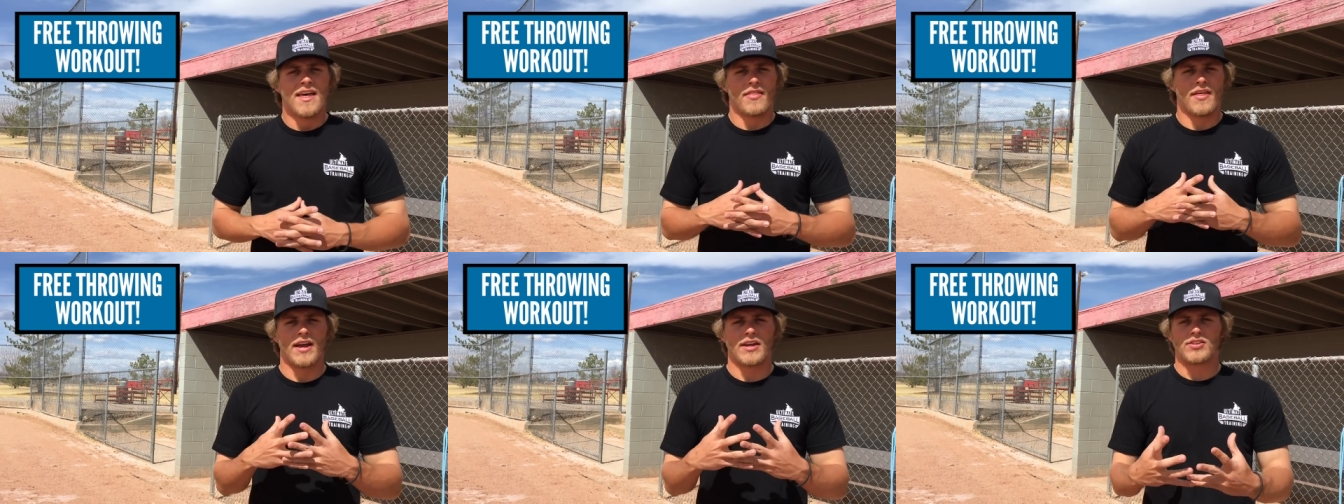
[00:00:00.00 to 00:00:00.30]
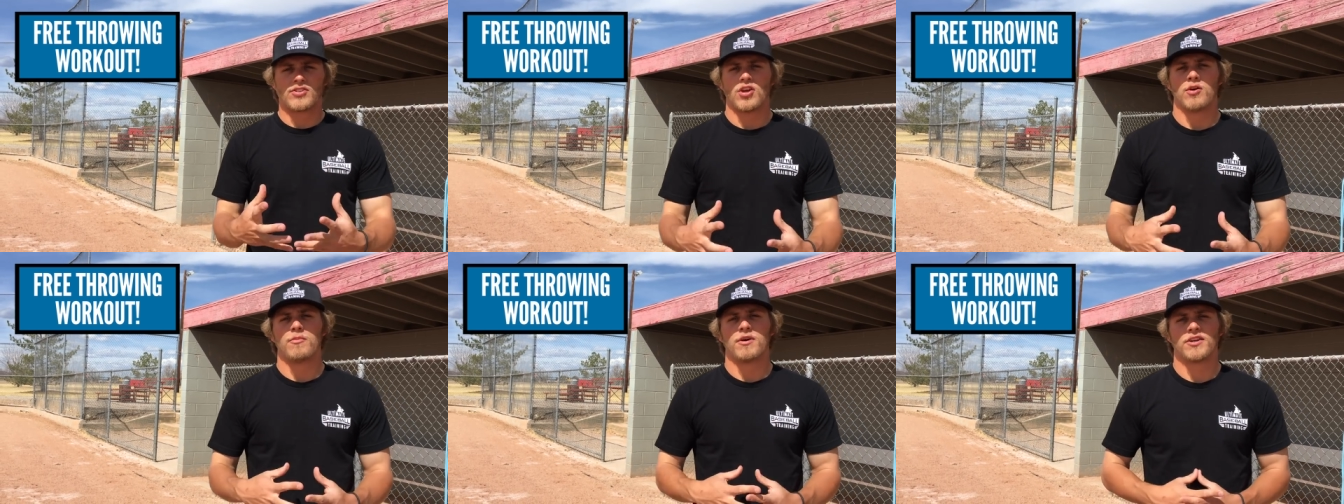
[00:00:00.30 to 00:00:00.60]

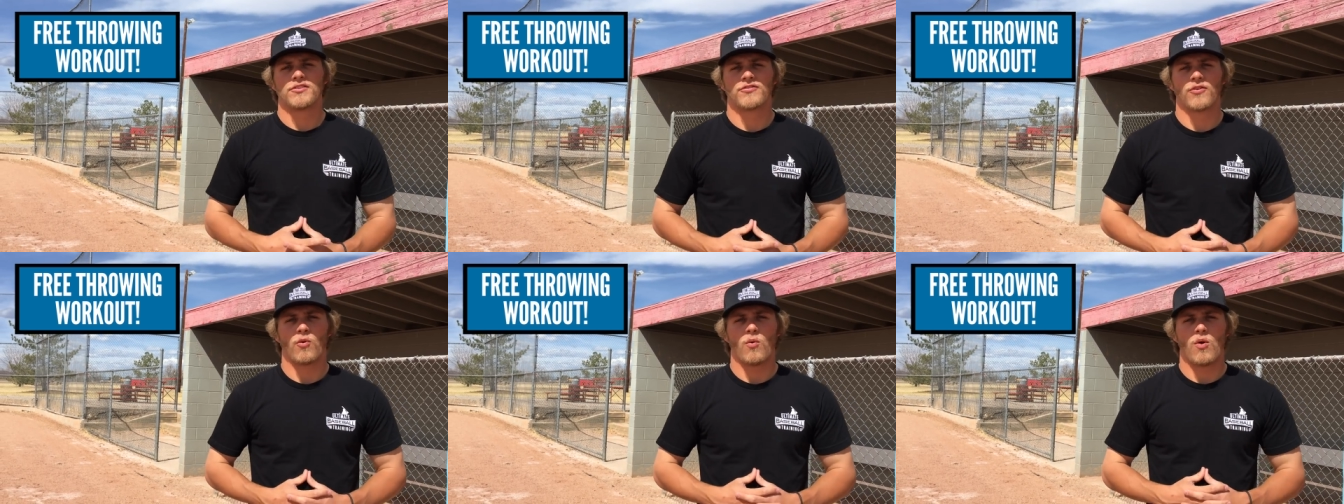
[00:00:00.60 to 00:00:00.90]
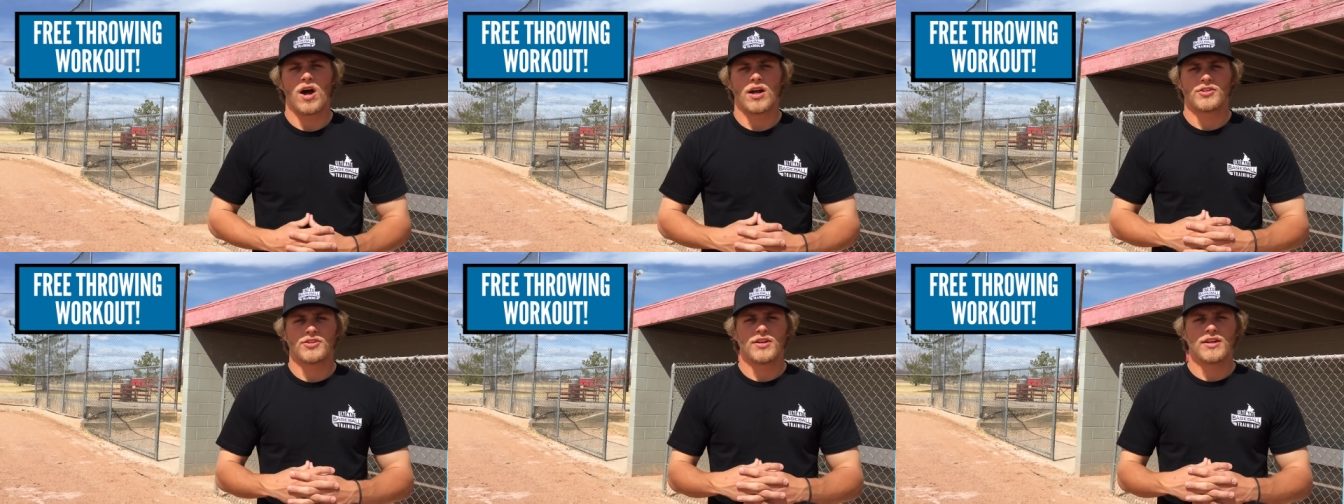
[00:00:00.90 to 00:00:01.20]
Thanks so much for
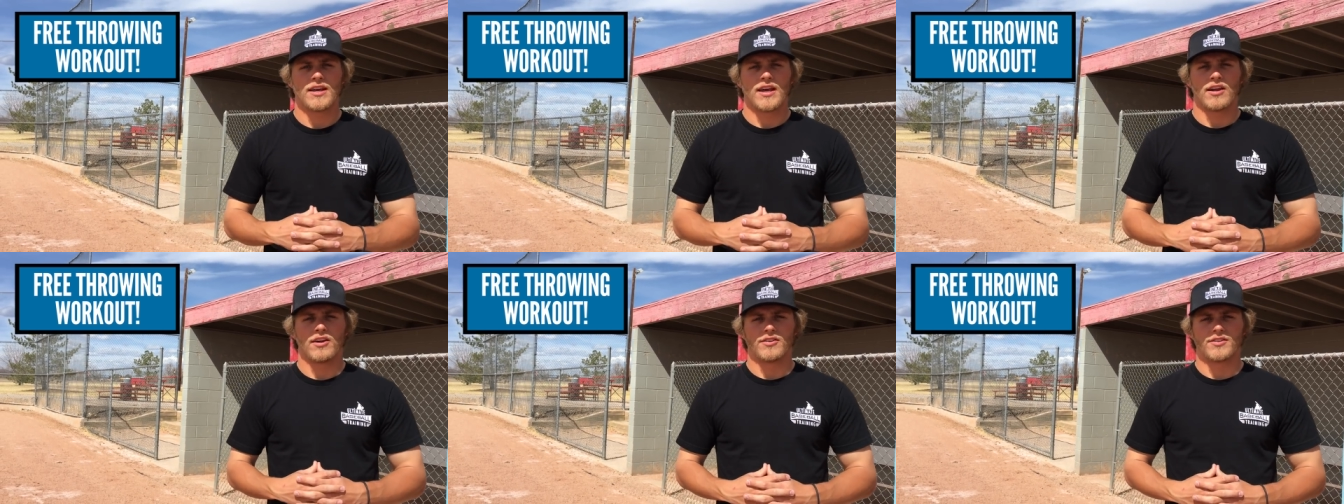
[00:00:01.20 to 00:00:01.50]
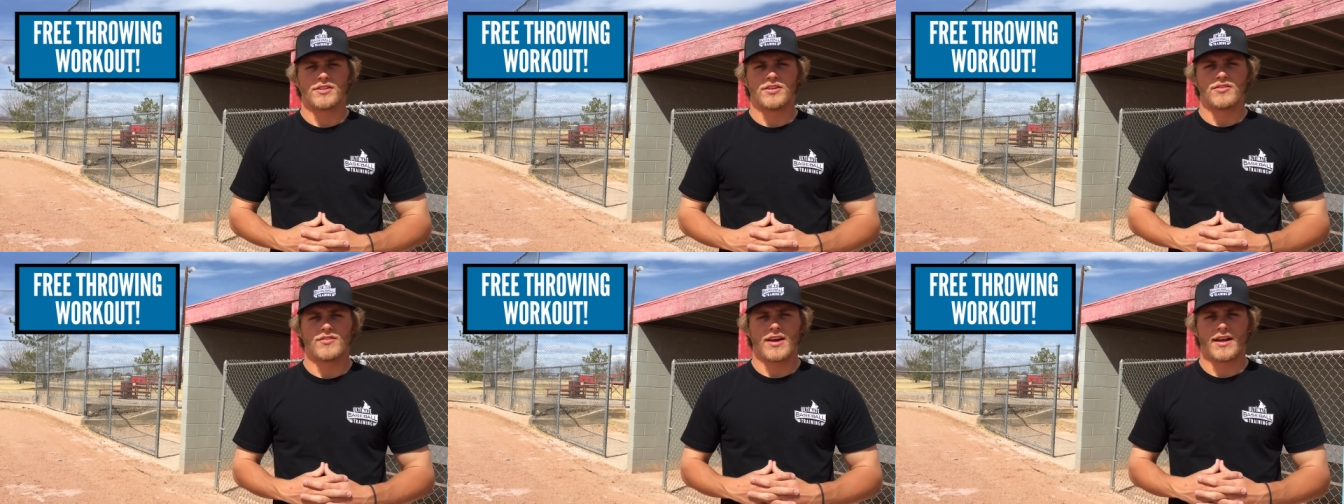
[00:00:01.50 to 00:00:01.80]
watching, and I'll
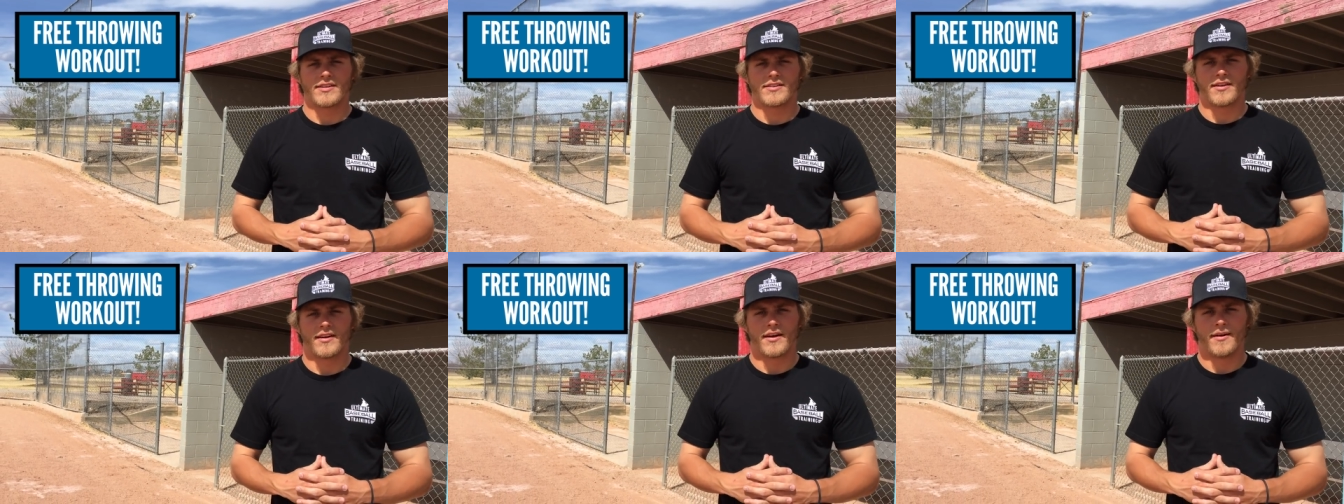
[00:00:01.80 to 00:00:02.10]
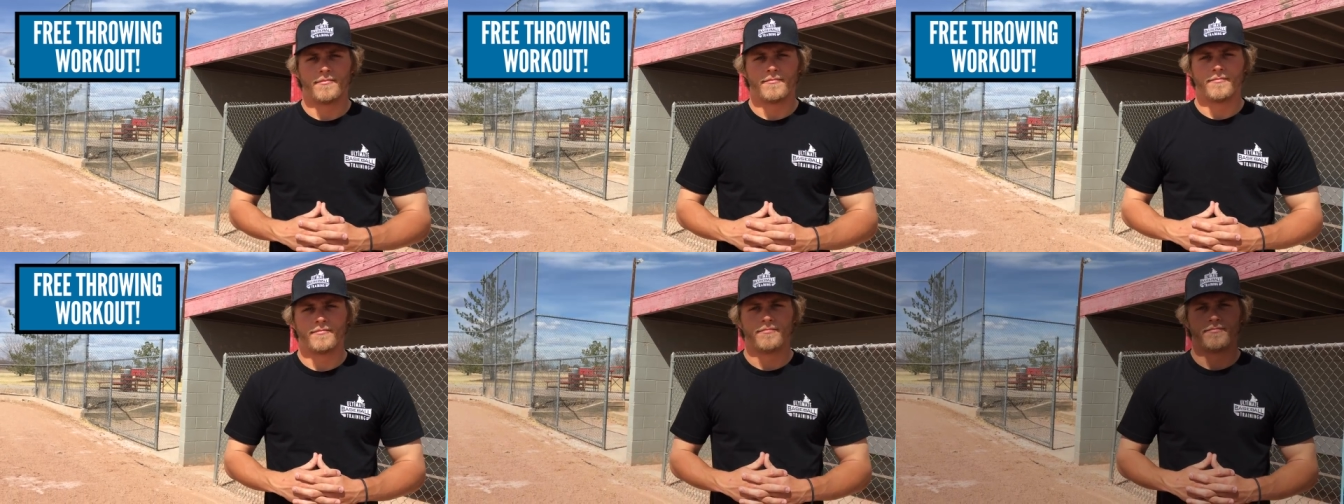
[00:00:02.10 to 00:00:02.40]
see you next
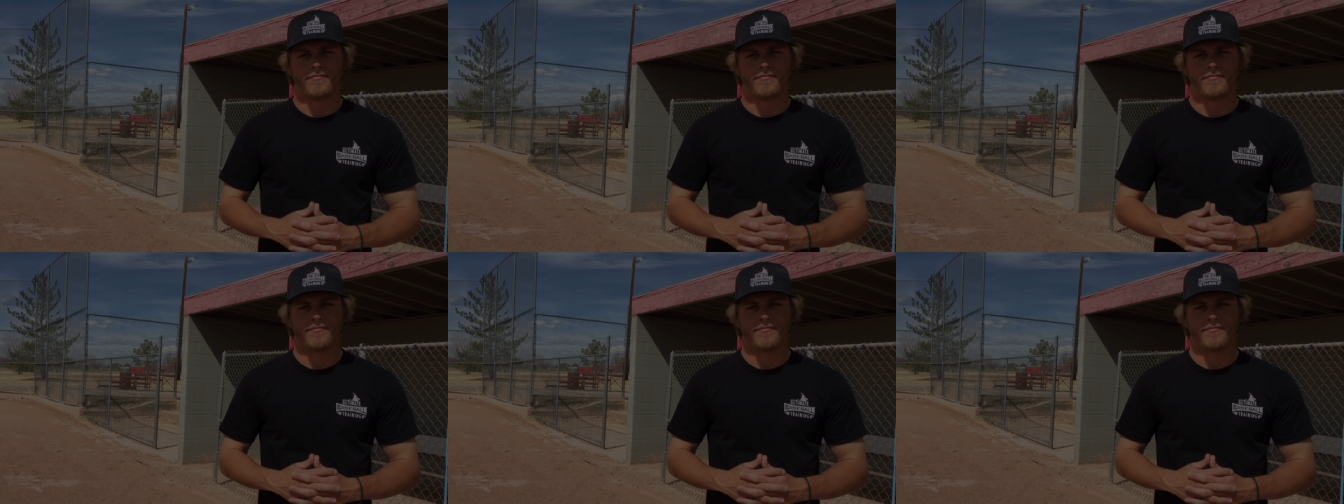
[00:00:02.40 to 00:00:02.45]
time.